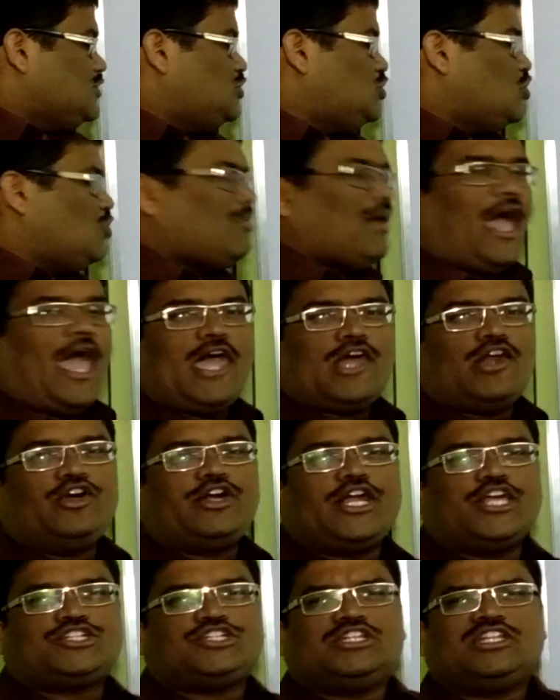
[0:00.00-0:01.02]
Genome
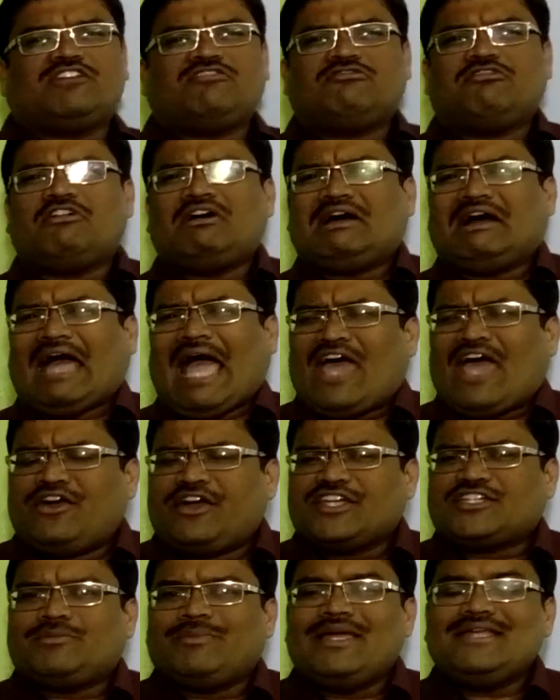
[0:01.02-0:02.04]
annotation. The word
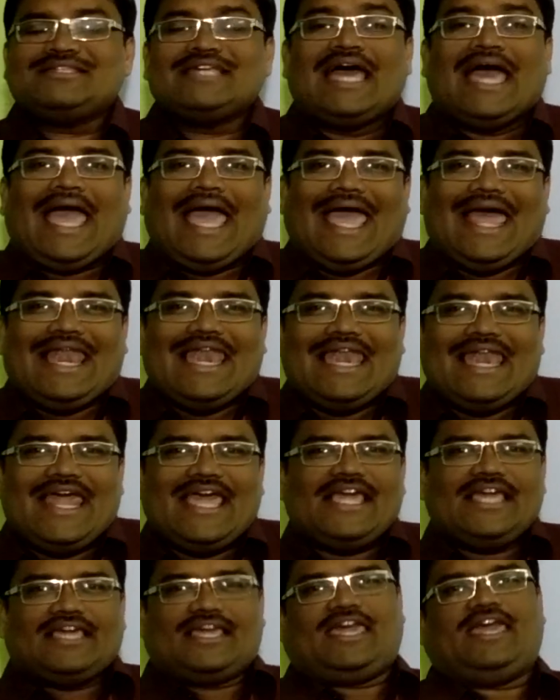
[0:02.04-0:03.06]
annotation means
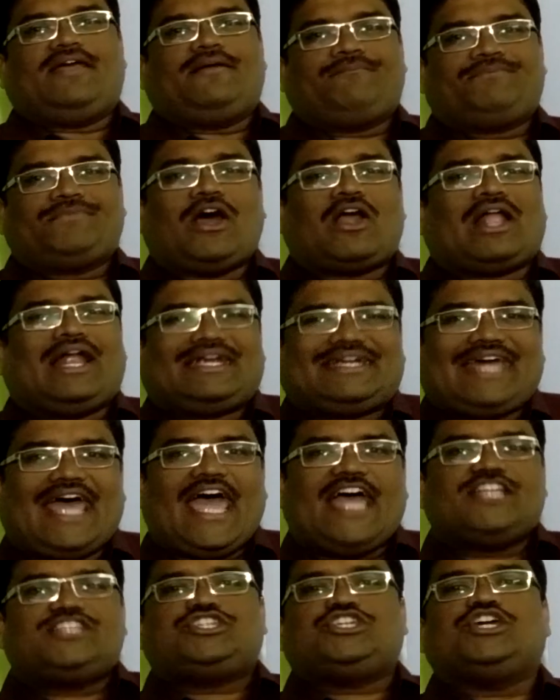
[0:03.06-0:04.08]
linking or
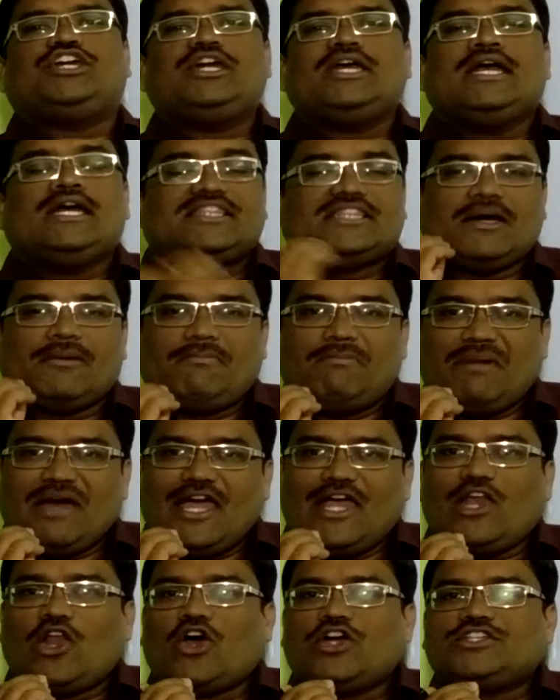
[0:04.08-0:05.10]
attaching the
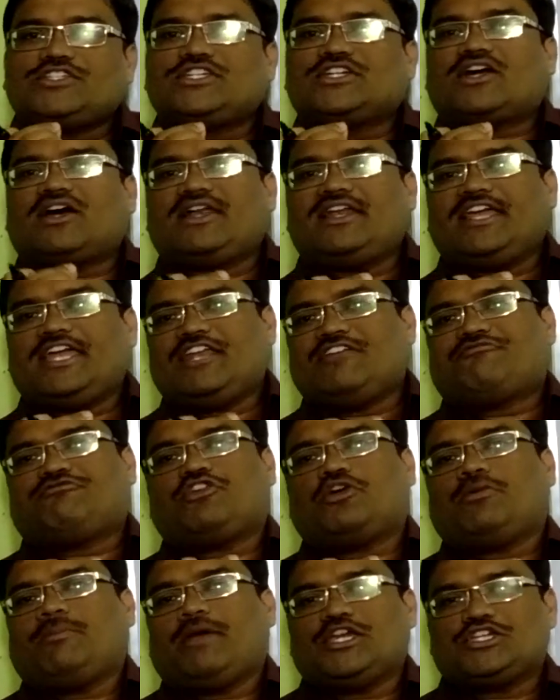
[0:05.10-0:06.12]
biological
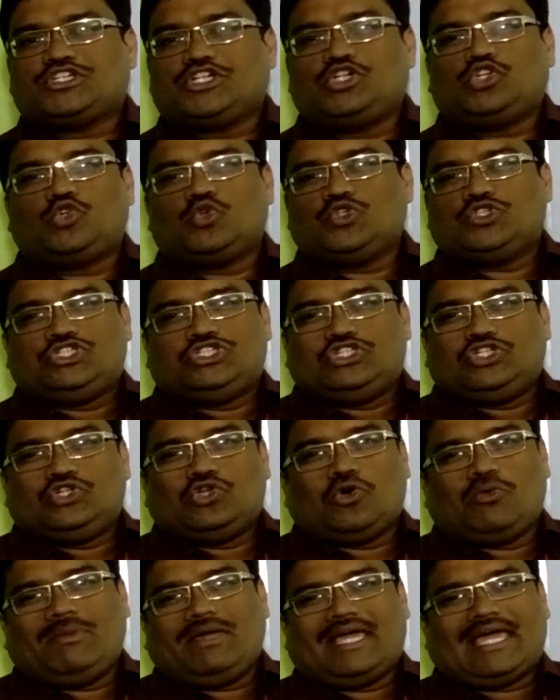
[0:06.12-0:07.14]
information to
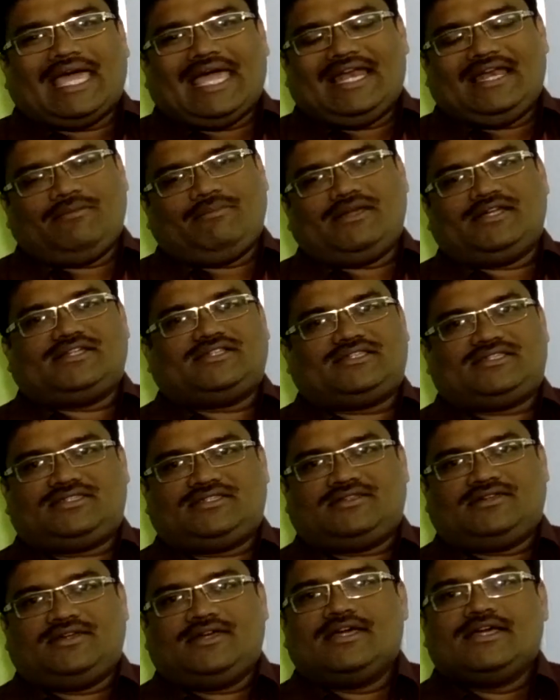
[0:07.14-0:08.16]
genomic
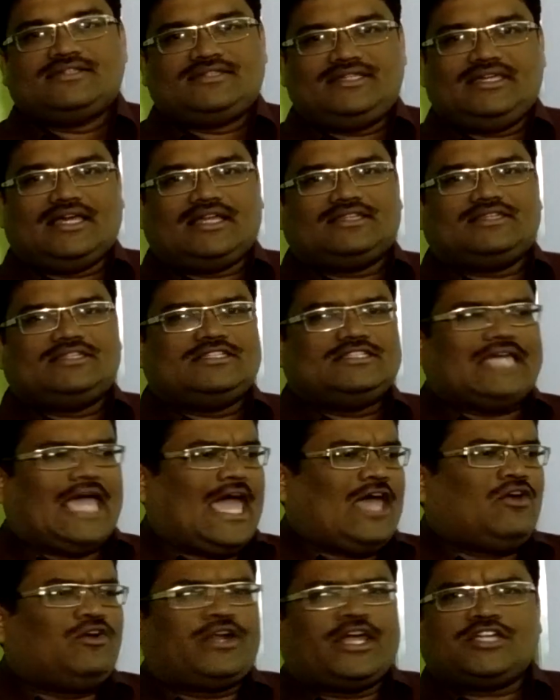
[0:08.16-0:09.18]
elements. See, here
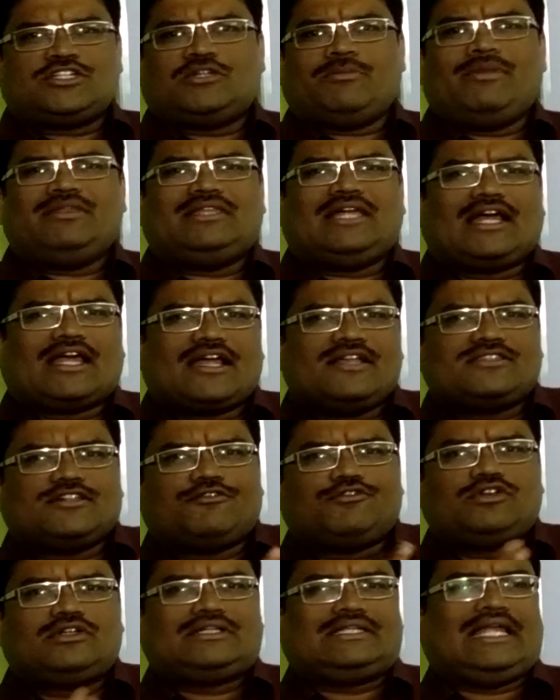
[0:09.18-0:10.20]
annotation means that kinds
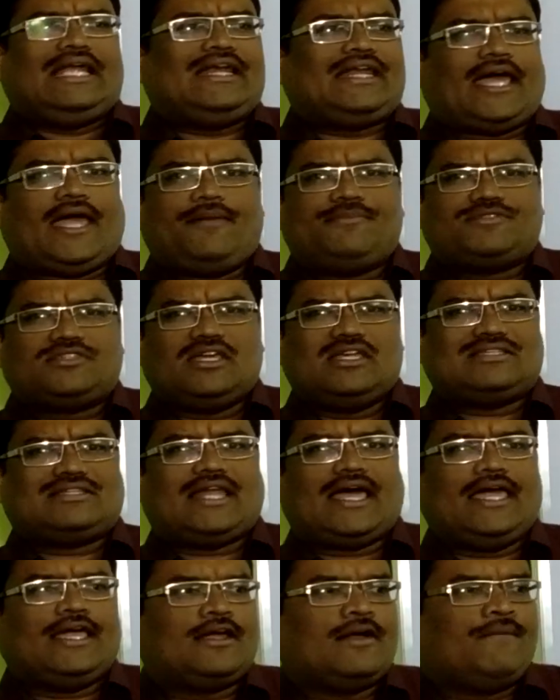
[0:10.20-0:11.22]
of three types. It's
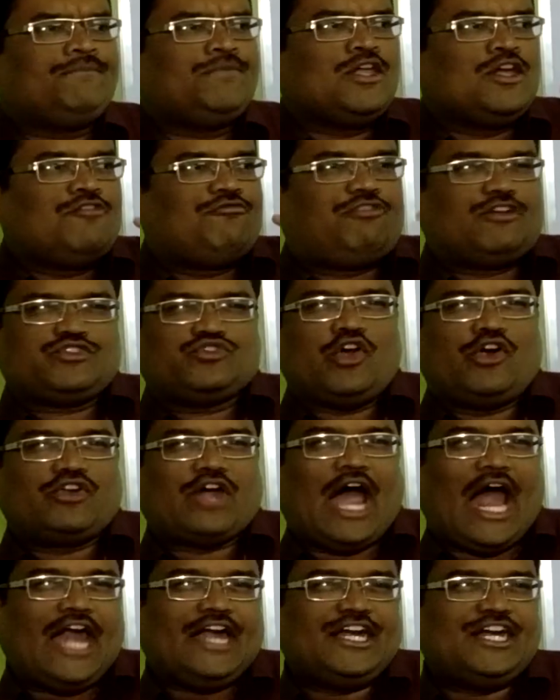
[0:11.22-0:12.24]
like first you have
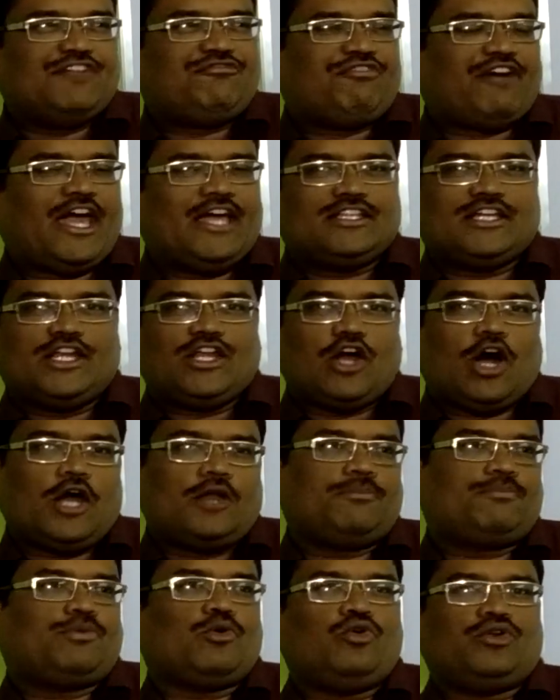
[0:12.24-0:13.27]
to identify the
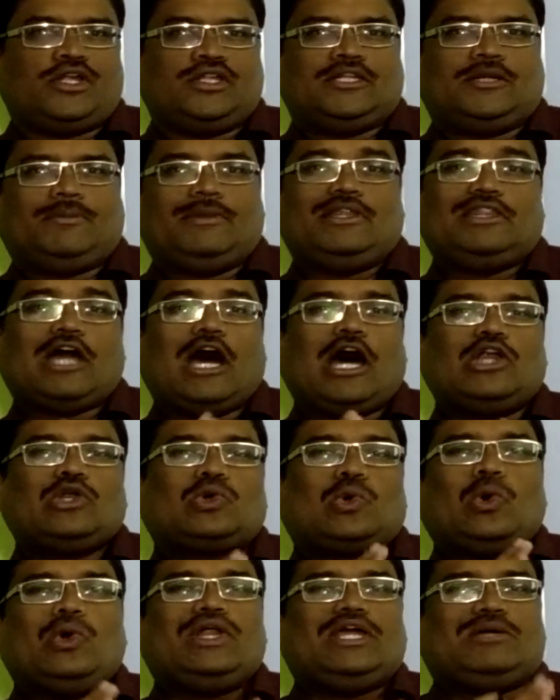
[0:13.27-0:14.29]
non-protein, that means
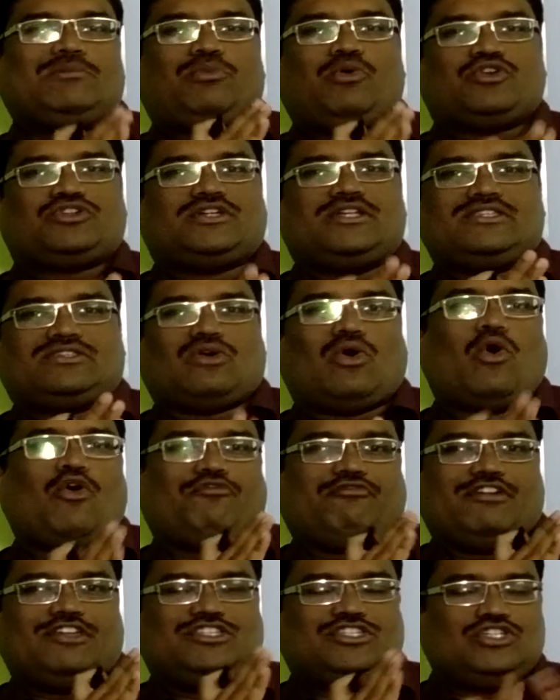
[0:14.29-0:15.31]
non-coding portions
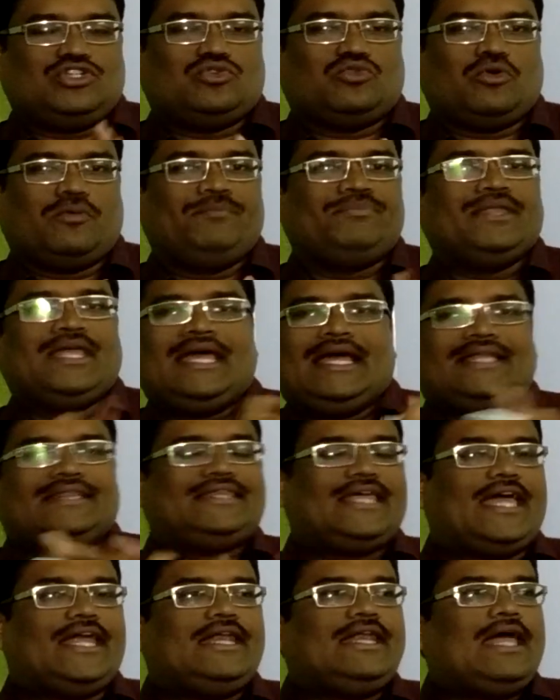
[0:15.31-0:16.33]
of a genome.
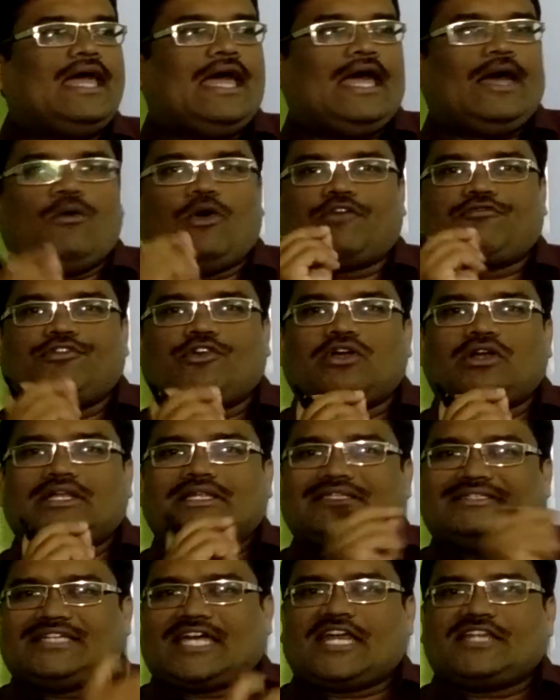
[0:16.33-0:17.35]
Then what we call
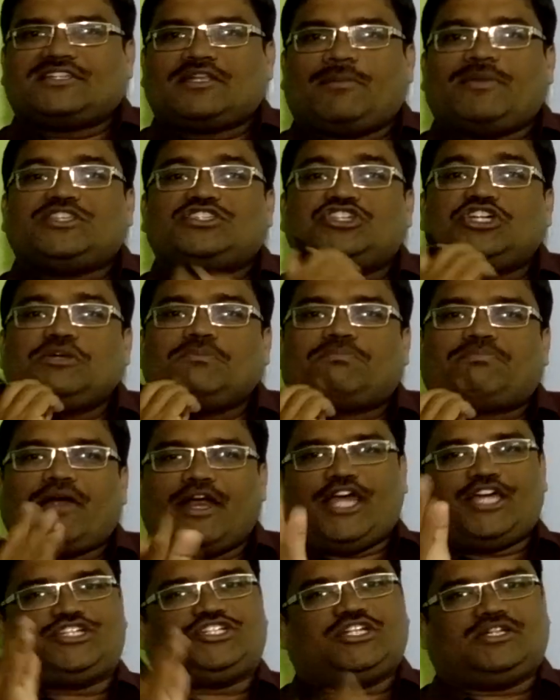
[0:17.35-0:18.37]
second step is gene
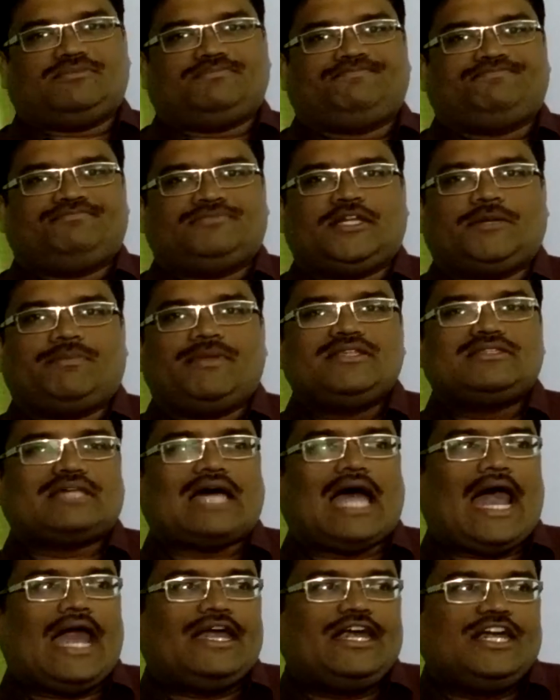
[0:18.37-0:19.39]
prediction. That means
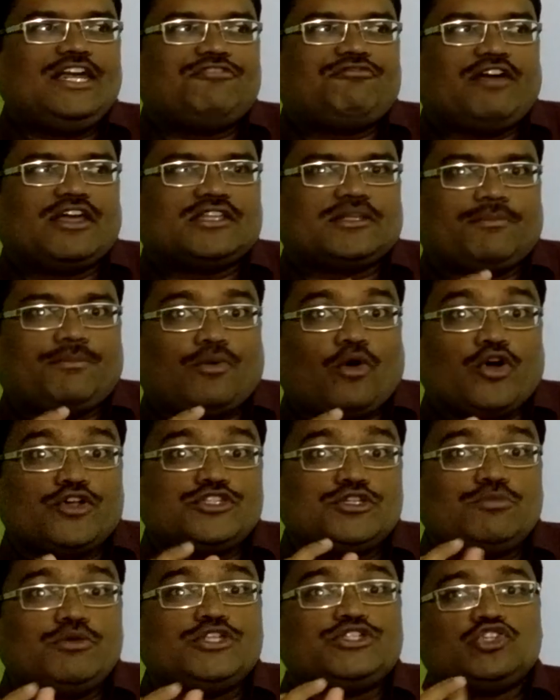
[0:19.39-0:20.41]
identifying the
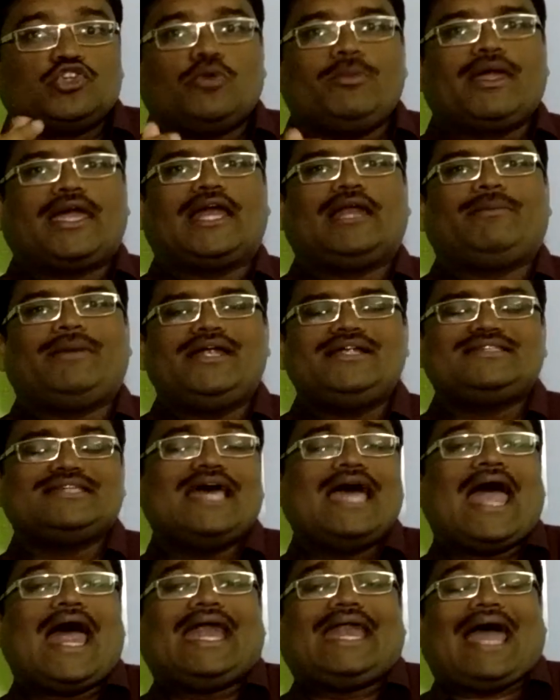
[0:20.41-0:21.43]
possible genomic elements
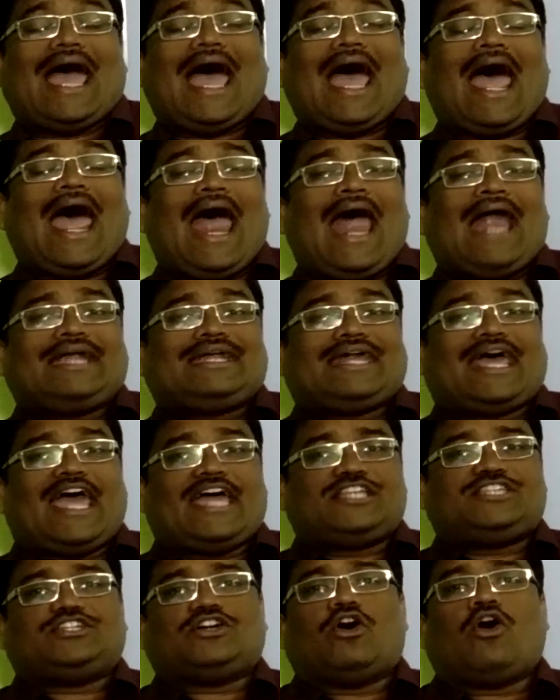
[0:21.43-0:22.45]
and
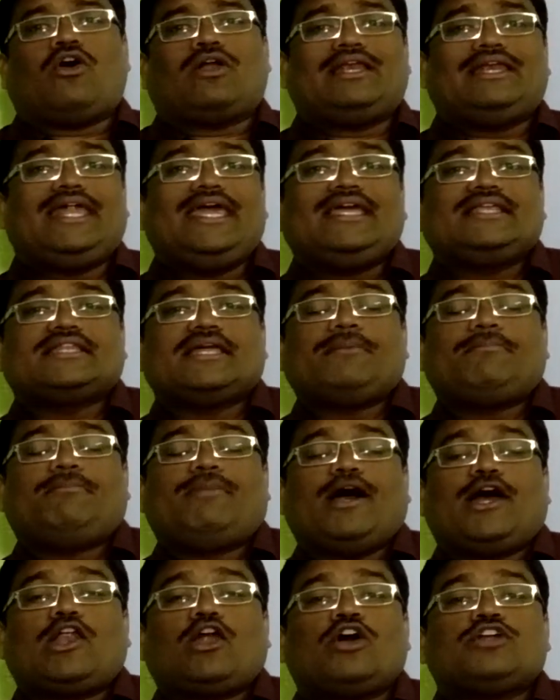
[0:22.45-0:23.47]
attach or link their
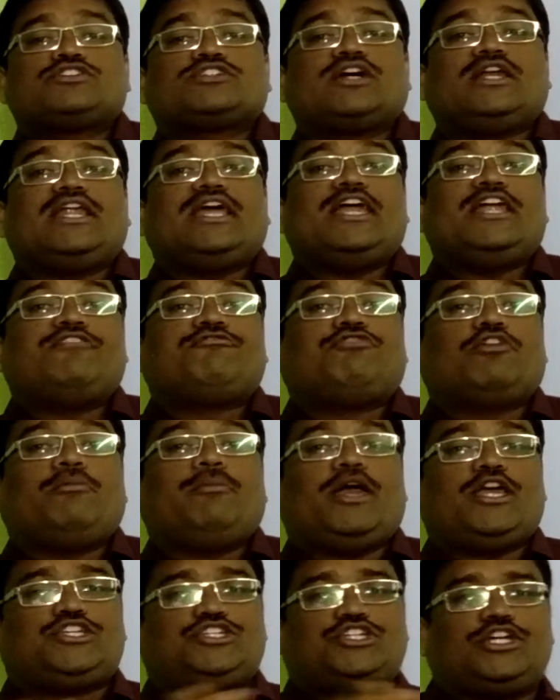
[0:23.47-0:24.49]
biological
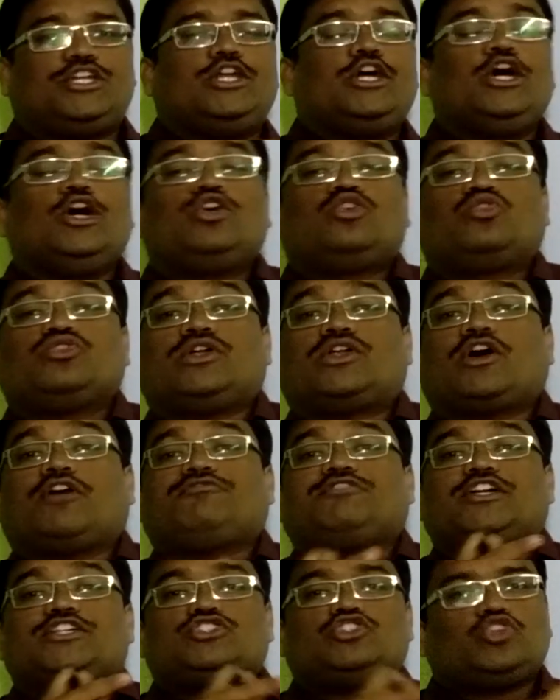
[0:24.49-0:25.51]
information to the
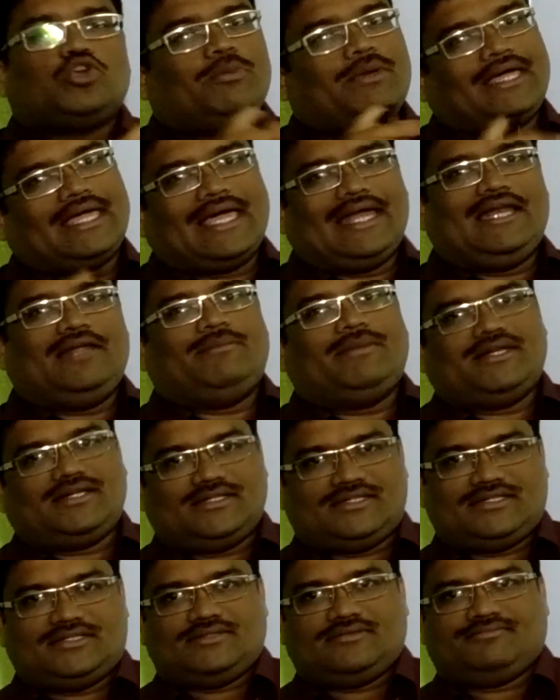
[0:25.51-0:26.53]
top of the genomic
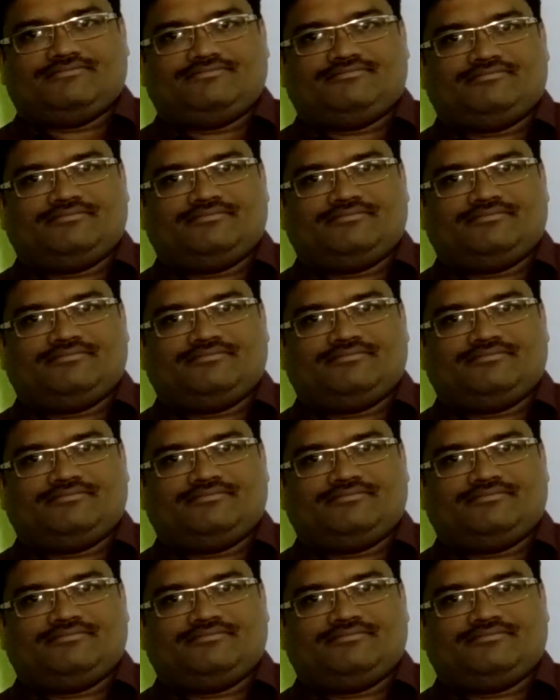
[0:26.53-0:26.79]
elements.